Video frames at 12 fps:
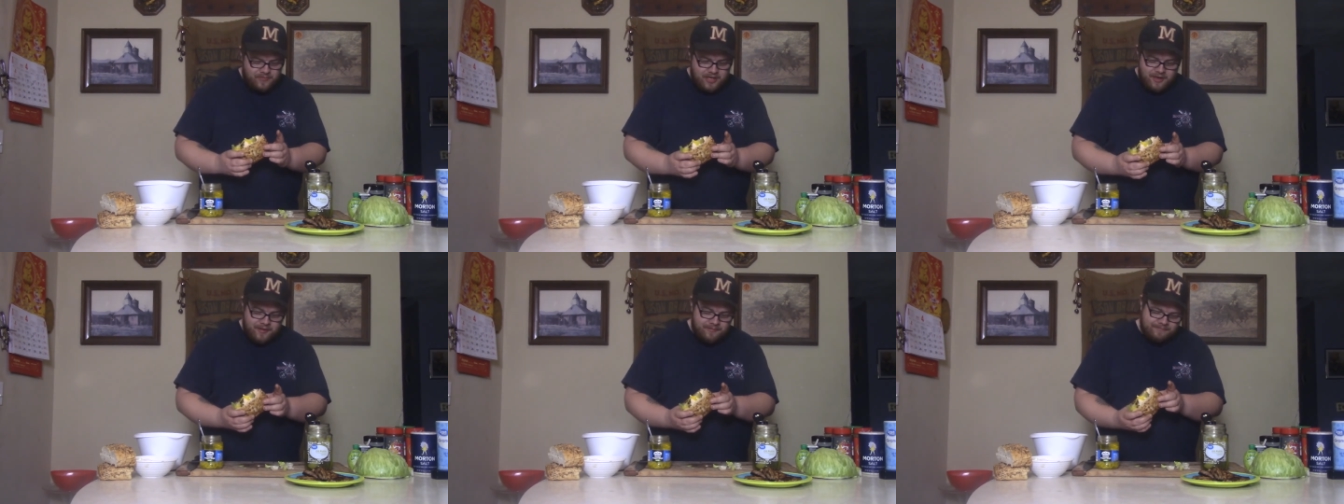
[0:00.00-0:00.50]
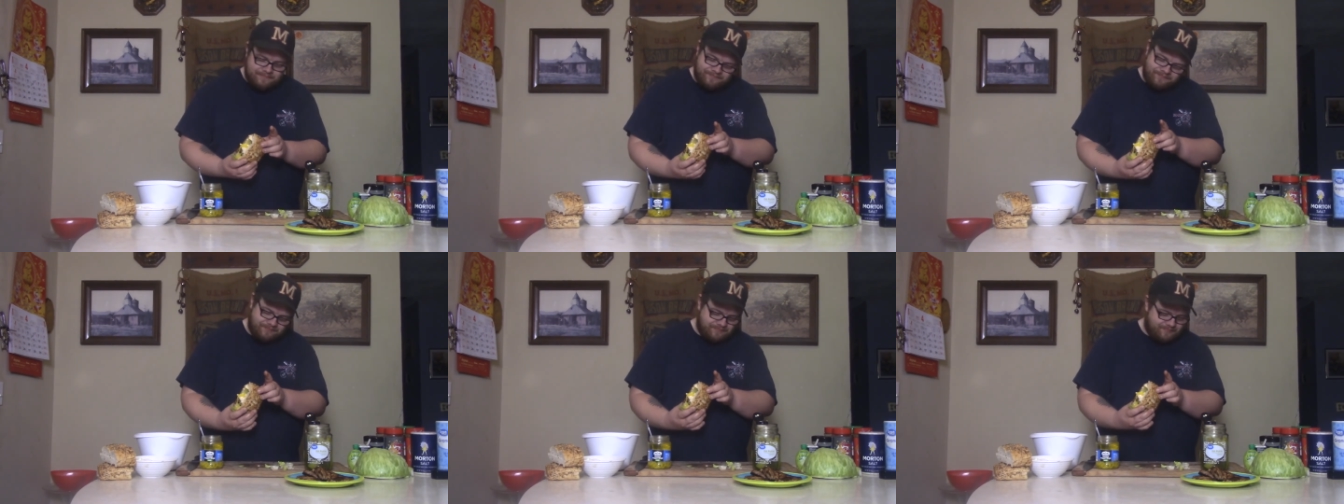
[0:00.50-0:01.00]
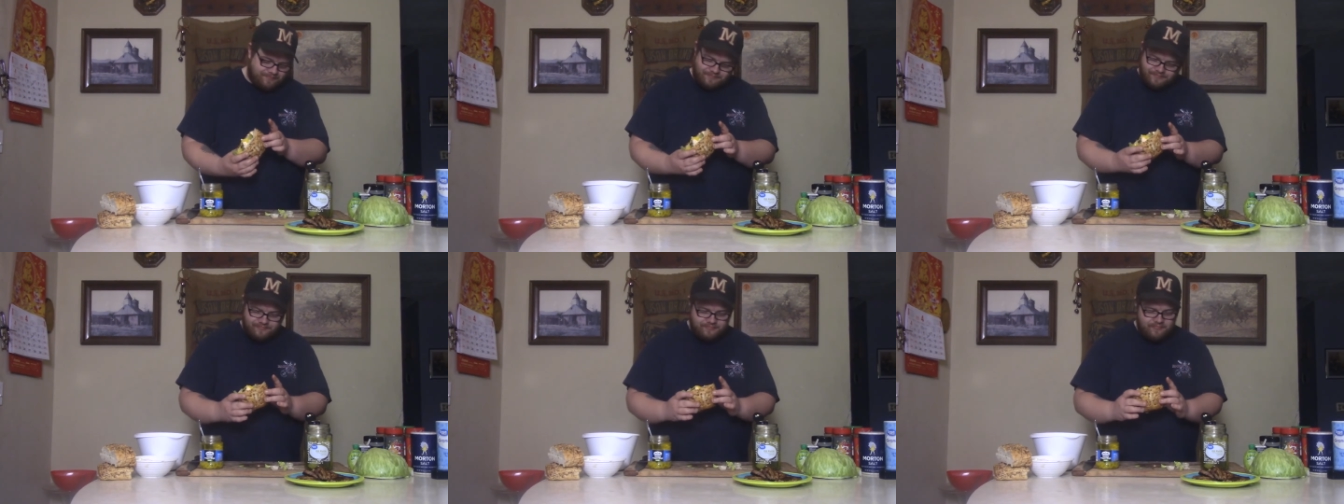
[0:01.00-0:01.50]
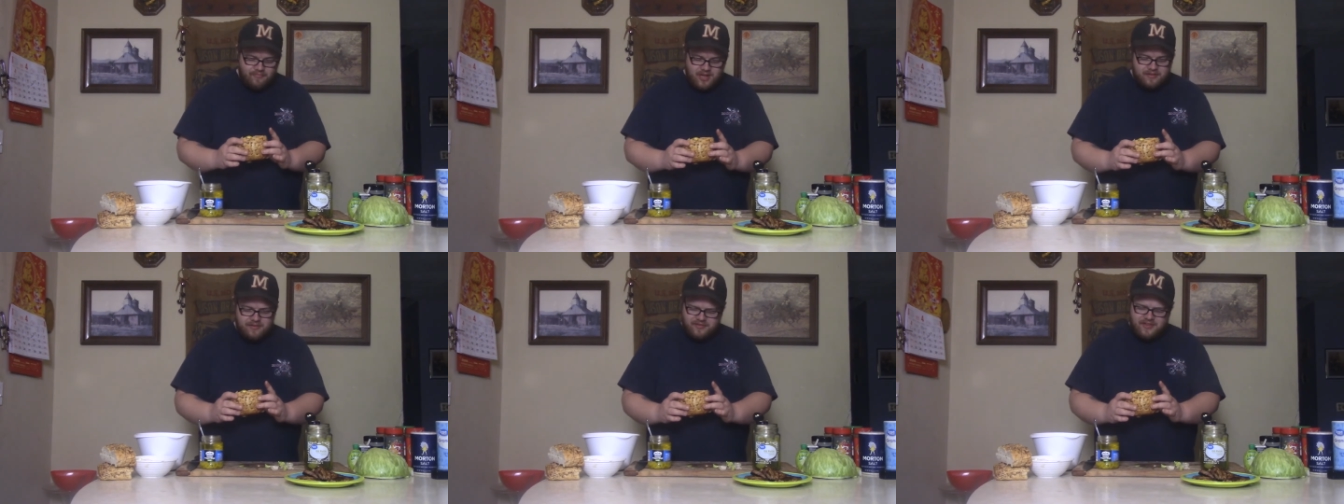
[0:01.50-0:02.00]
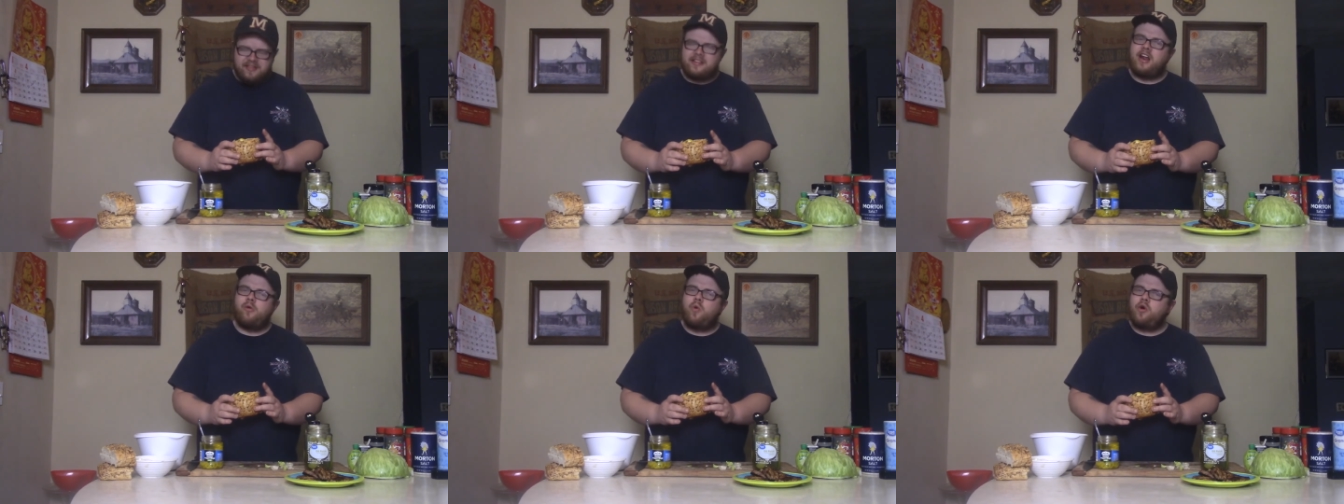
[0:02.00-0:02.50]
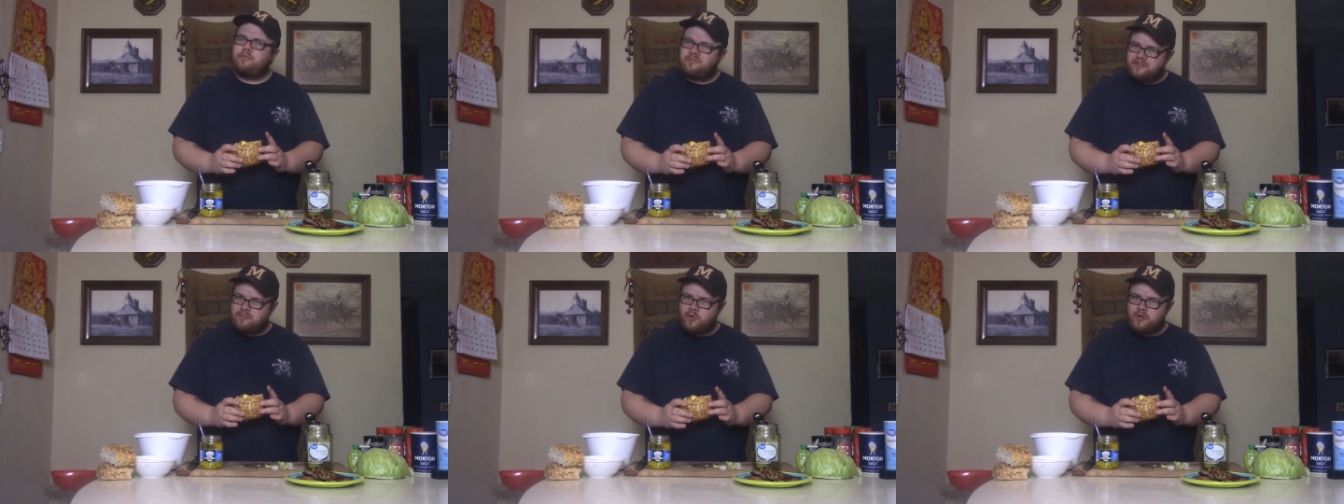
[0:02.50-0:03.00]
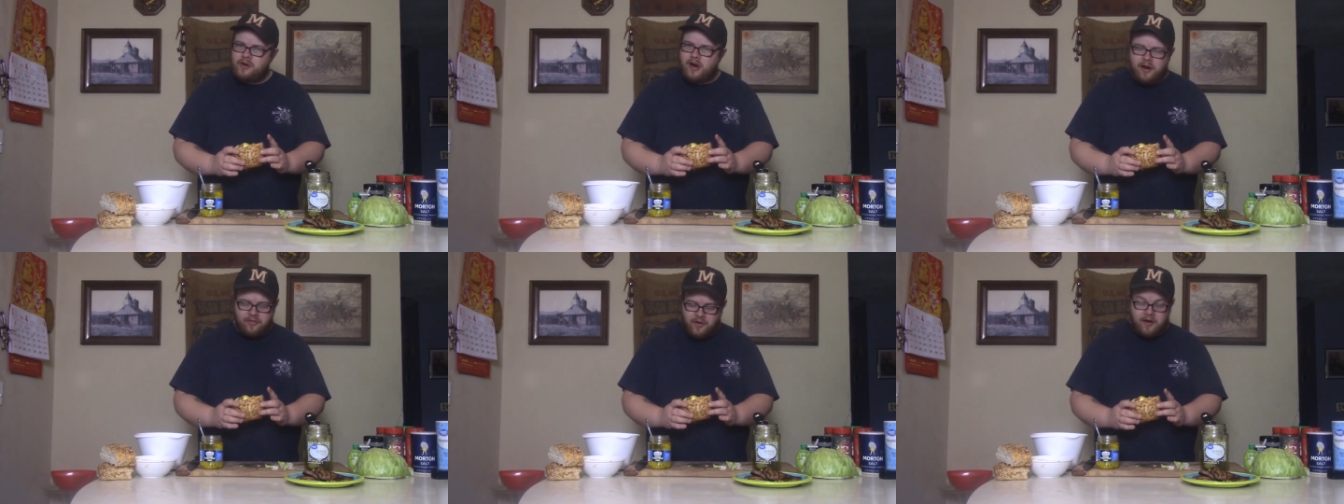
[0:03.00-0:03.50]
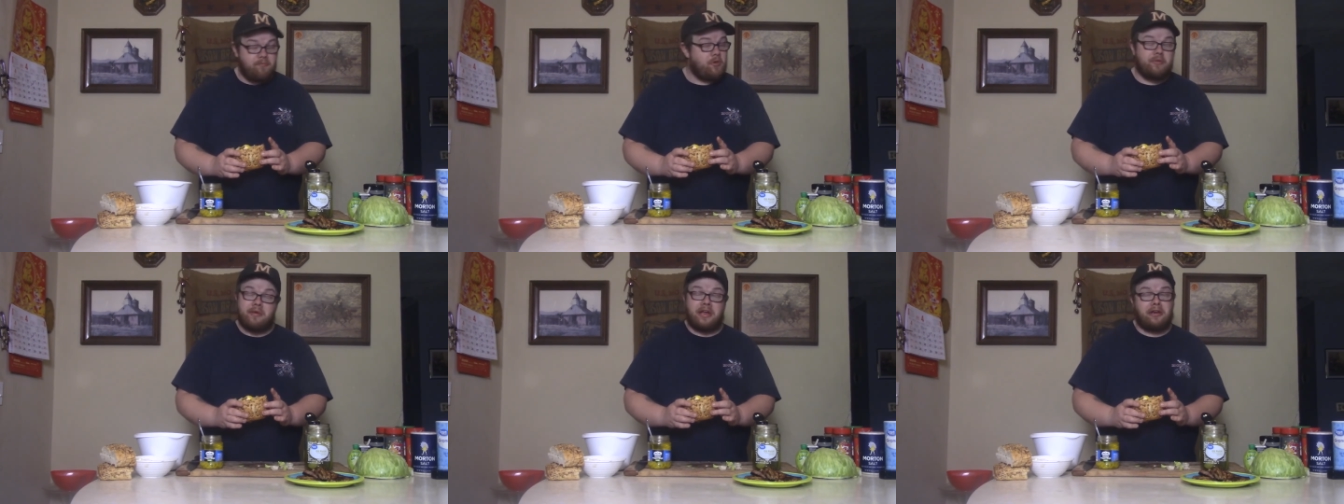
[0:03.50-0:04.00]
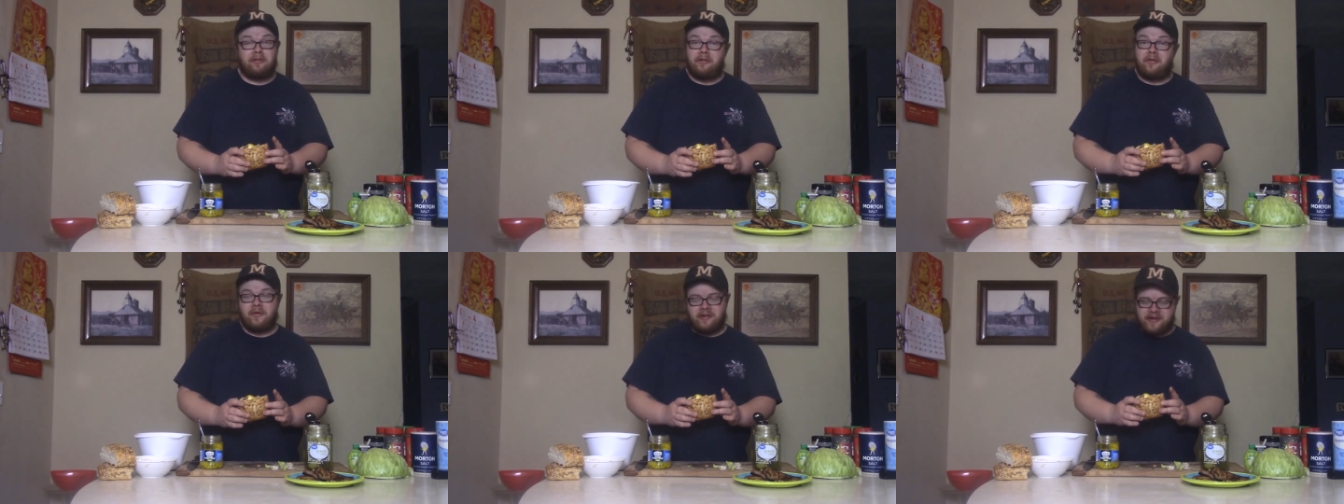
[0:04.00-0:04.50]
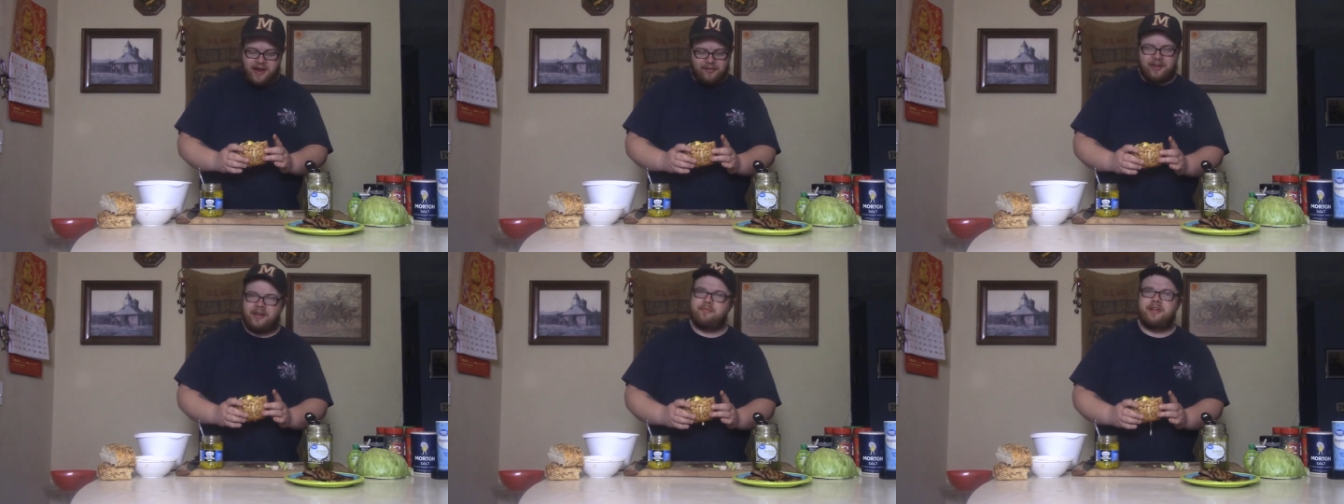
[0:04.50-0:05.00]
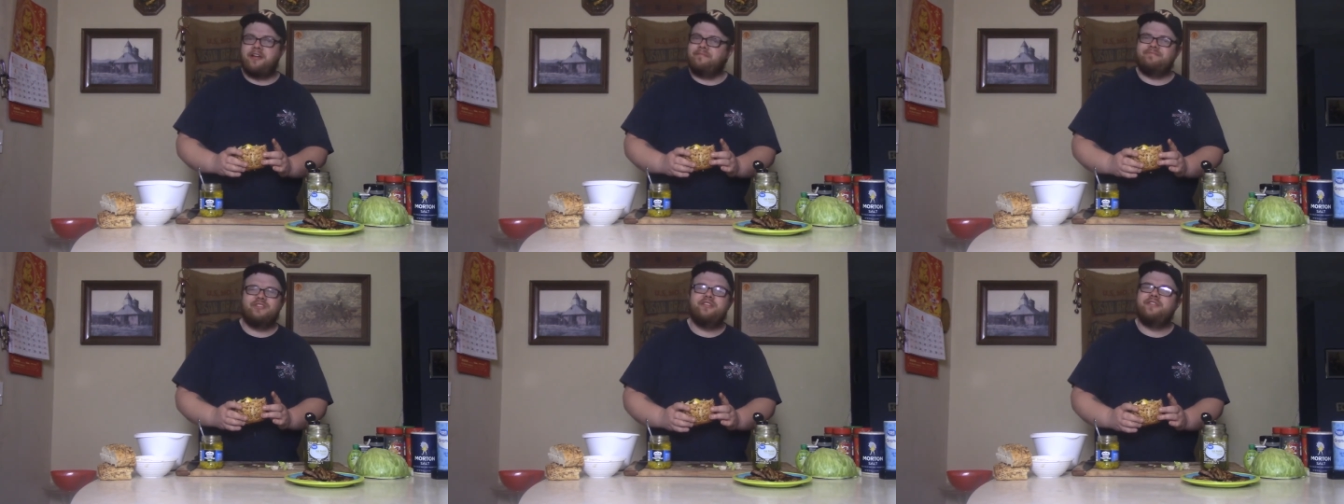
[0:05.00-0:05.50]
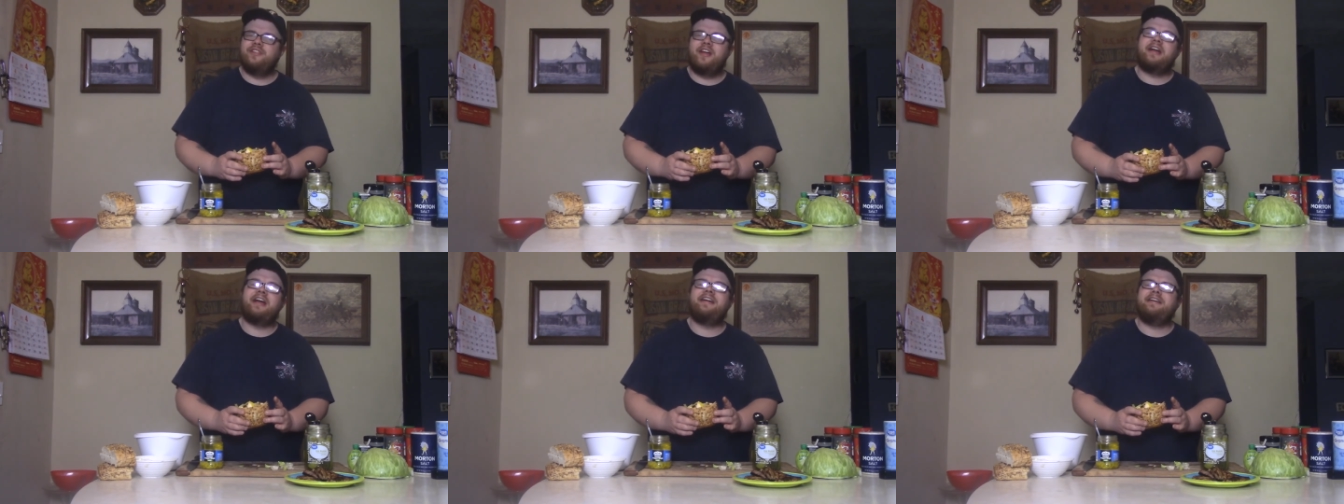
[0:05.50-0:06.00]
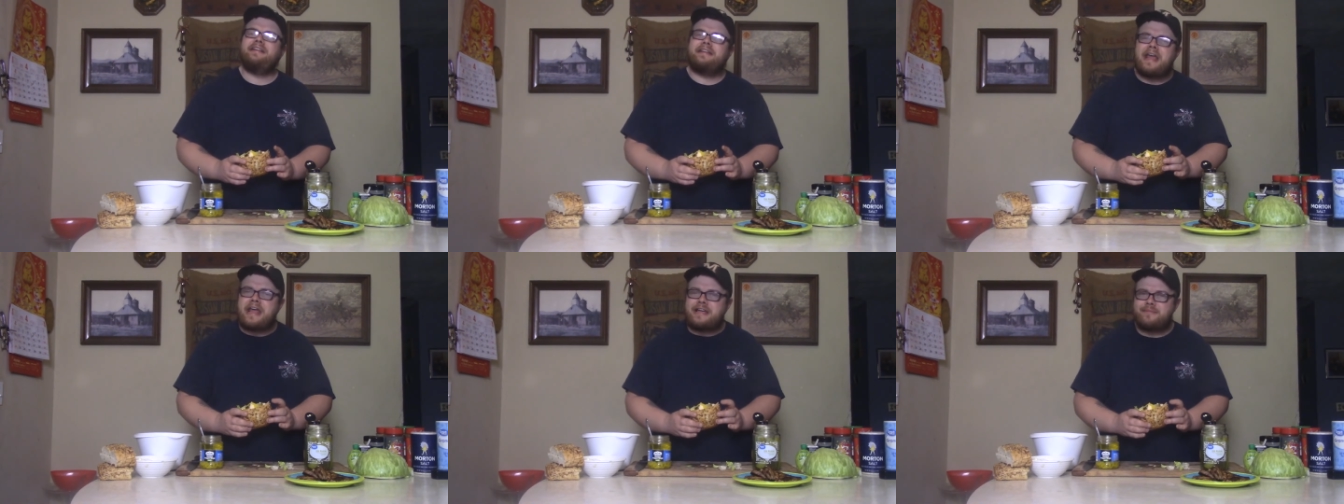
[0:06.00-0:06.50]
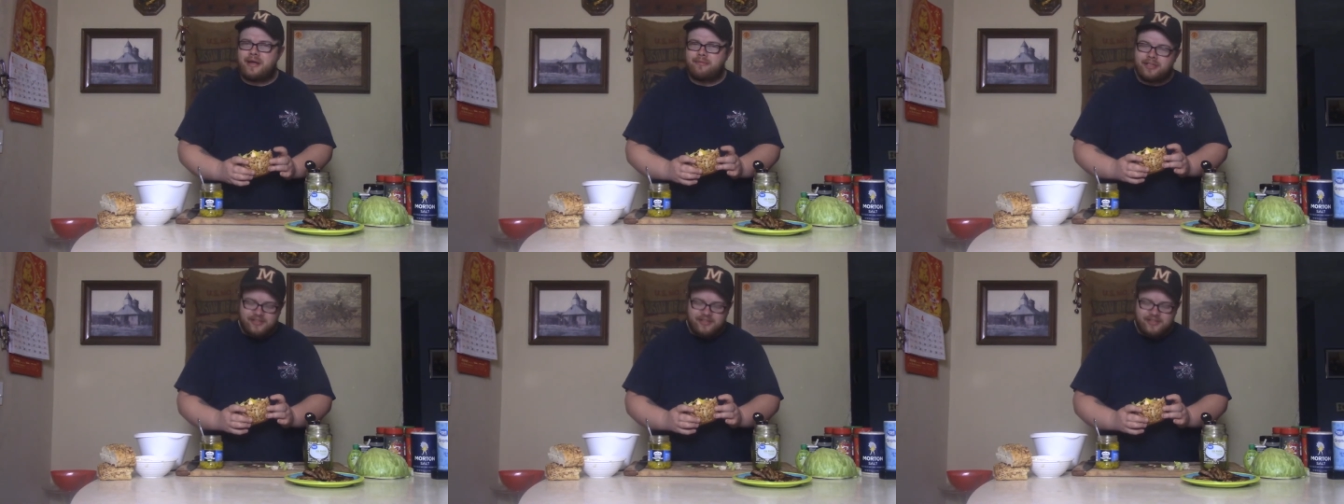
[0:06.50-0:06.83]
You know, to think that I woke up this morning and I thought, what am I going to do? And now look at me, living like a gang, baby.